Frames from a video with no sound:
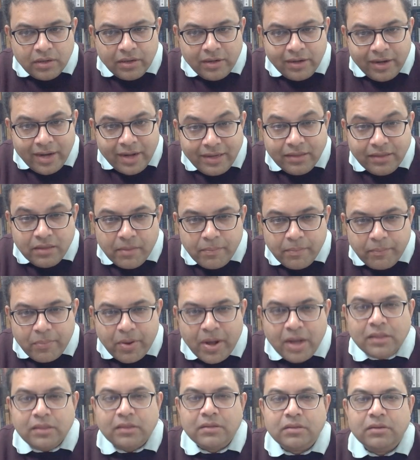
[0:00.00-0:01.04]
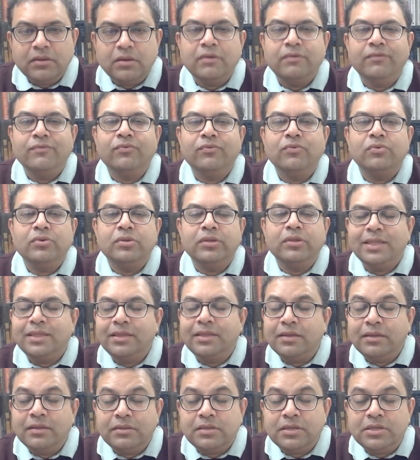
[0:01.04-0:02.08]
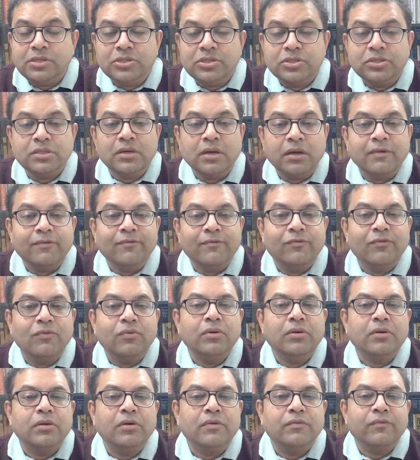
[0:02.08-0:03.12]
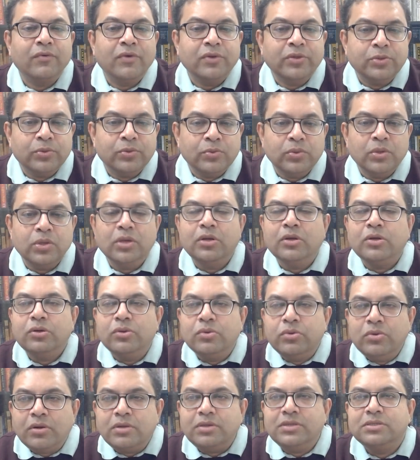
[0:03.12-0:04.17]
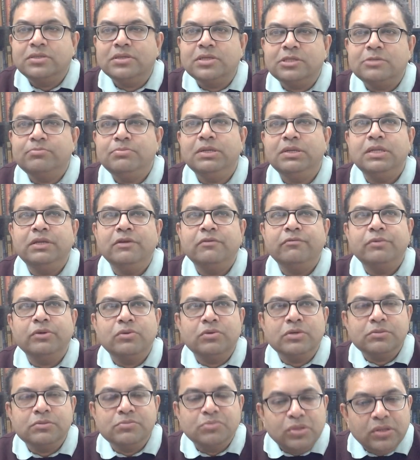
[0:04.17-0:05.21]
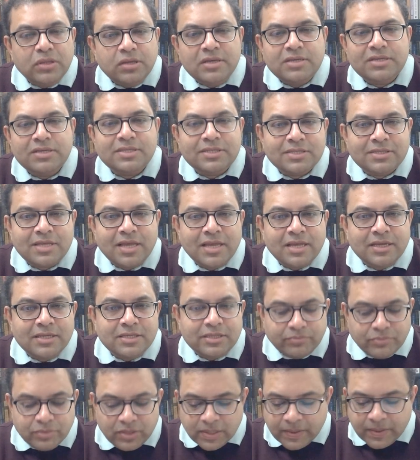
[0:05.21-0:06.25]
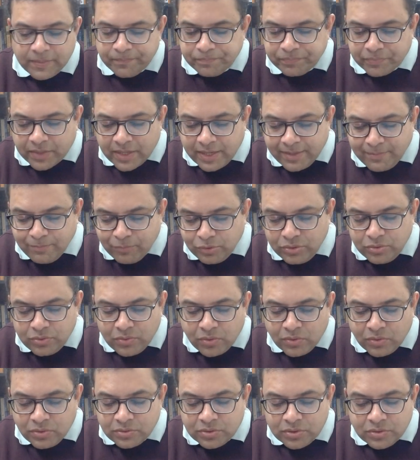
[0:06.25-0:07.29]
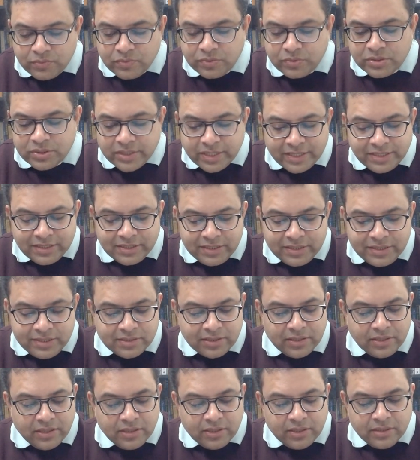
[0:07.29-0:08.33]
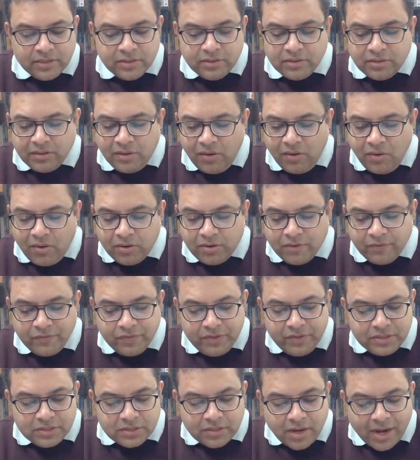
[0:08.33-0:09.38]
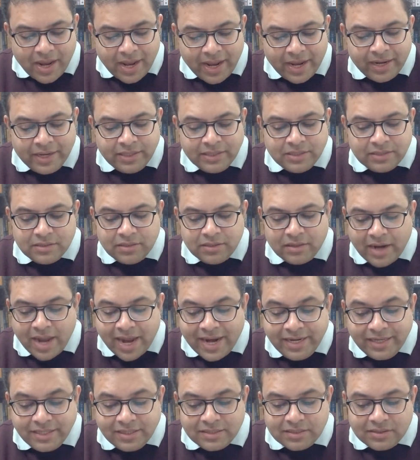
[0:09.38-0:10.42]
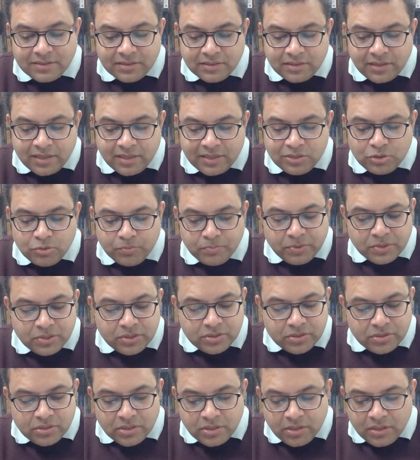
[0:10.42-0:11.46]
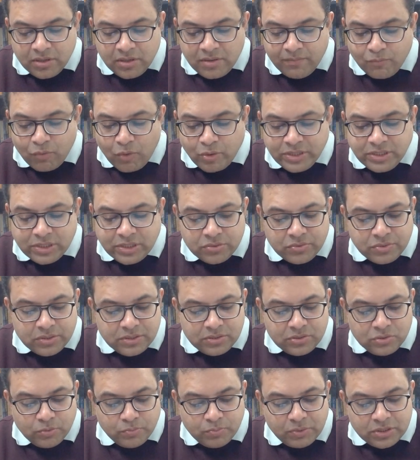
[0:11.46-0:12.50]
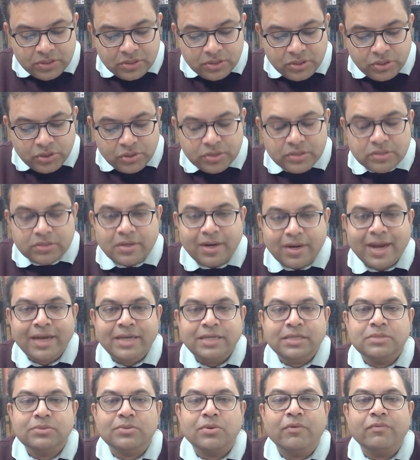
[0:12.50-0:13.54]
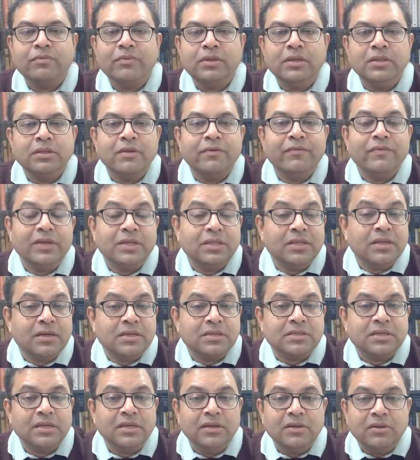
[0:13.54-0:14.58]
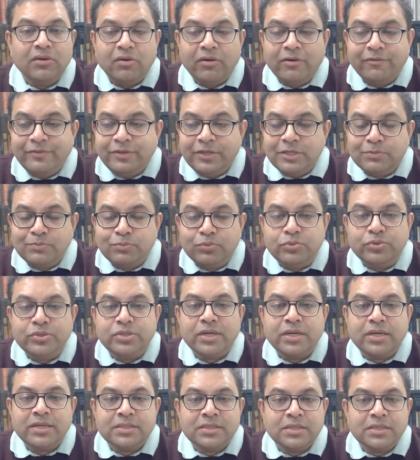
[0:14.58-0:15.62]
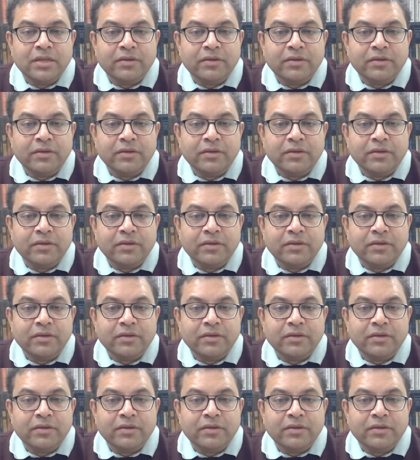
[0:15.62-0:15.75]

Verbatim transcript: let the path unfold. Let the teaching unfold for you. Do not just believe because Buddha is saying something. And Buddha also was against these lot of these right rites and superst boisterous superstitious rites of in the Vedas of these pujas